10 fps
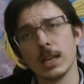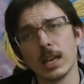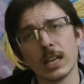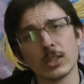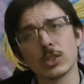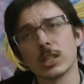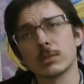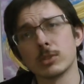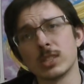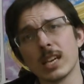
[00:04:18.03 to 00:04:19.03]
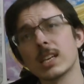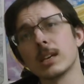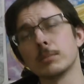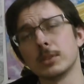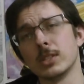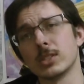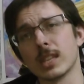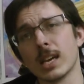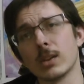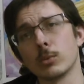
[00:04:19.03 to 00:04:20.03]
And this talks about tech companies
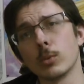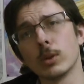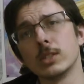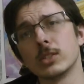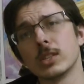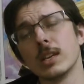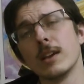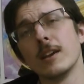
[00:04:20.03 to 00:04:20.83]
that were once